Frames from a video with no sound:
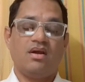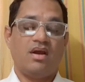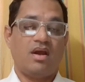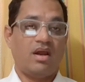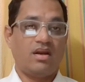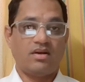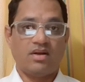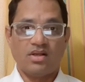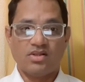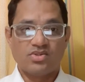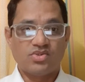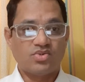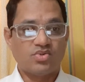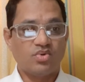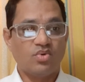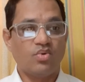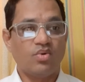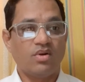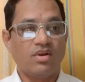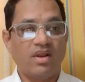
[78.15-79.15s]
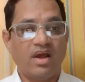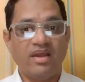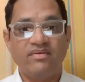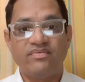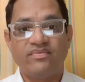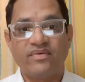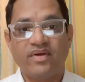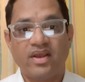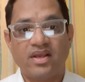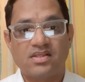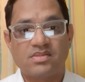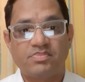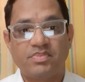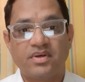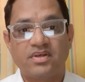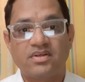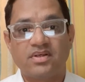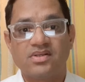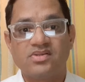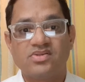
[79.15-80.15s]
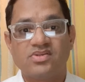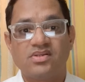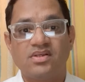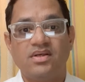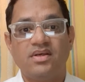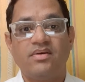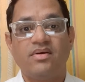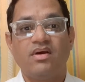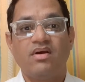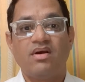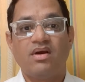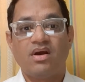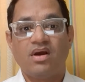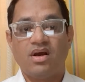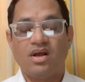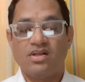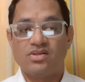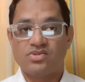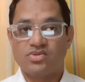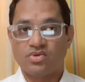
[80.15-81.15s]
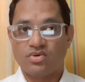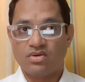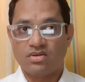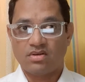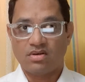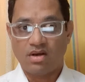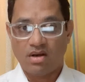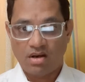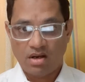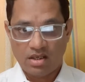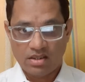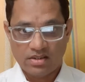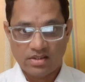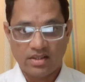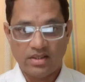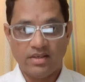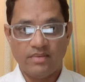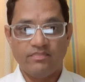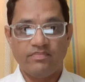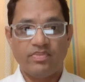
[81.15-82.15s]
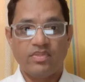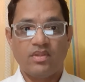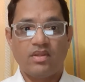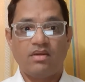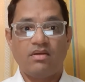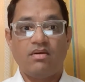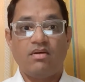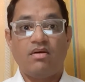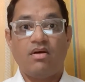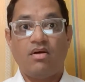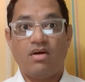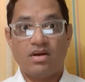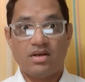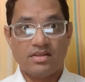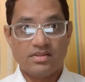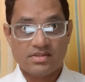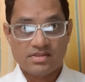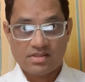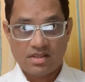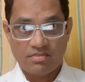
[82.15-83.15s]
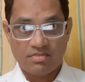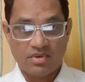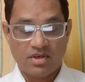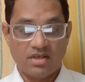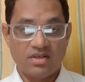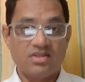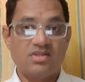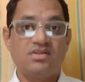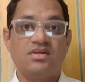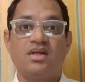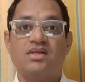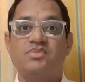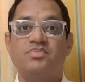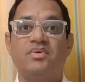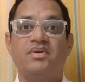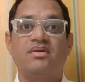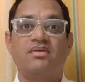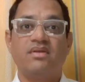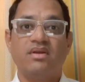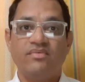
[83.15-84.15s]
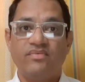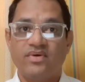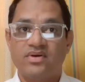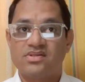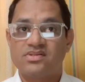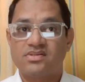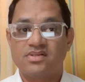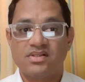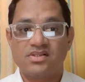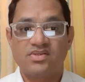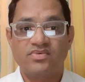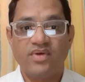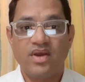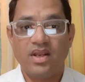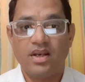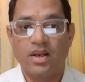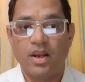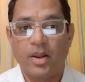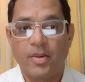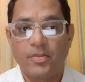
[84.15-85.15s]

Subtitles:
and also life expectancy also got halted, and some countries it has been reversed as well.